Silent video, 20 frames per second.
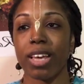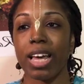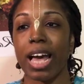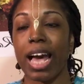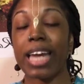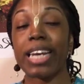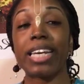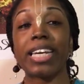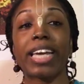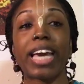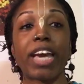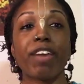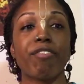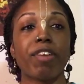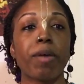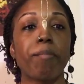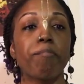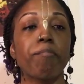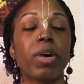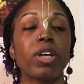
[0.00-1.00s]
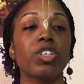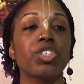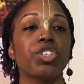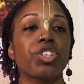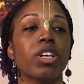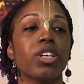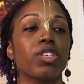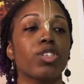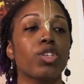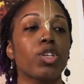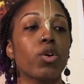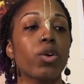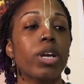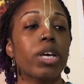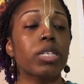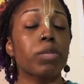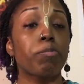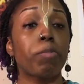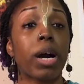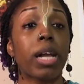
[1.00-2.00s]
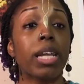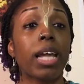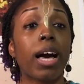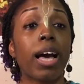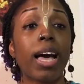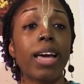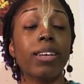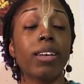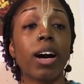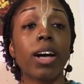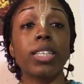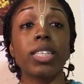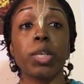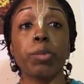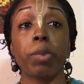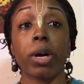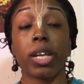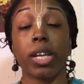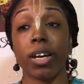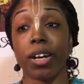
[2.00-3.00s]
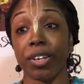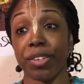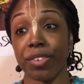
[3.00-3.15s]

And he gave him mantras known as Bala and Atibala.